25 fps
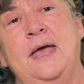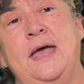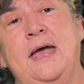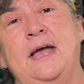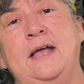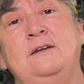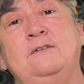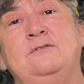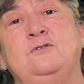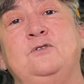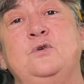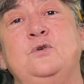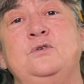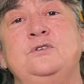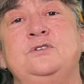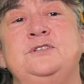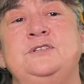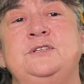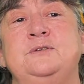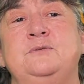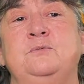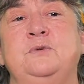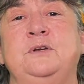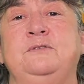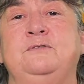And of
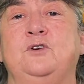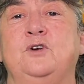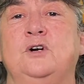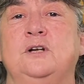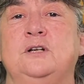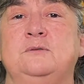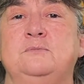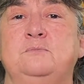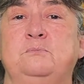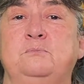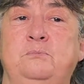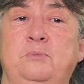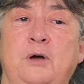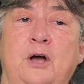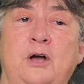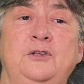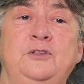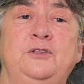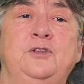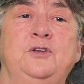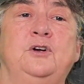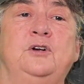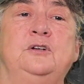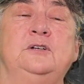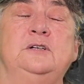course, we've got
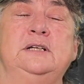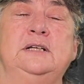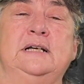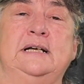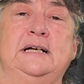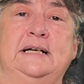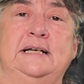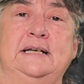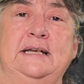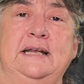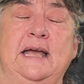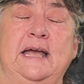both online